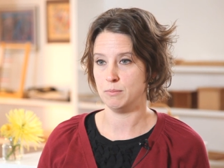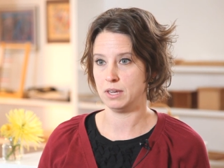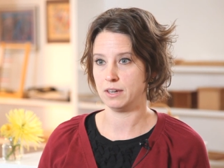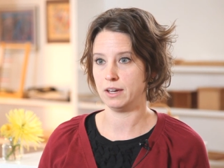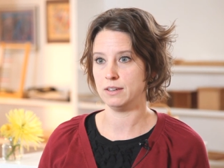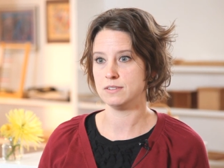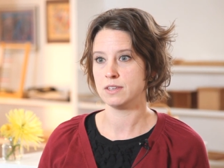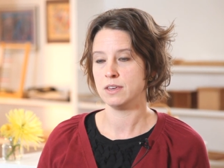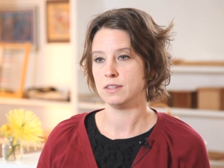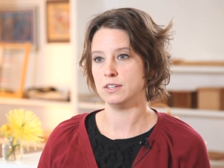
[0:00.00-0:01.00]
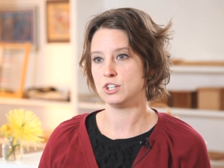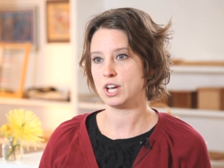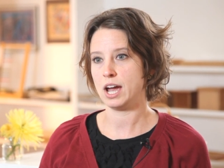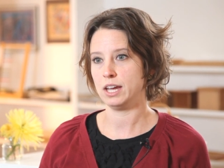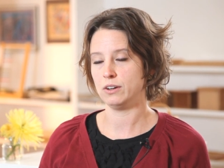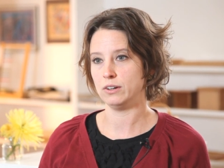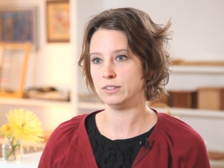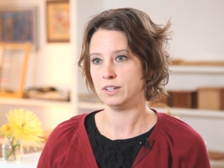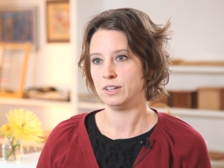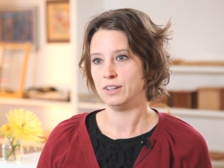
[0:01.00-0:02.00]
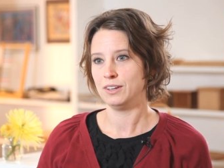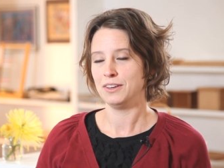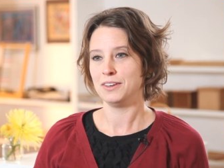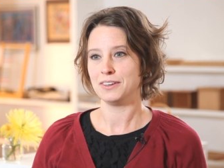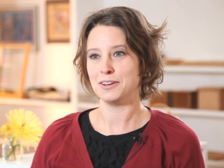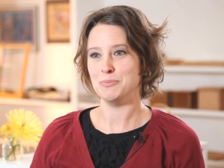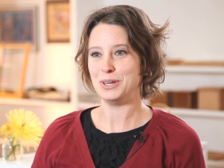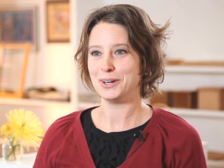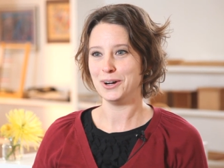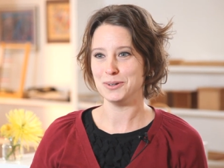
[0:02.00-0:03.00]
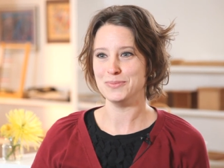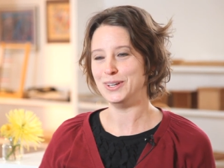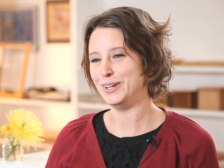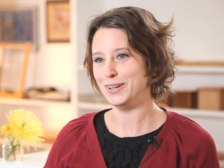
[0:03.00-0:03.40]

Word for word: because the child can become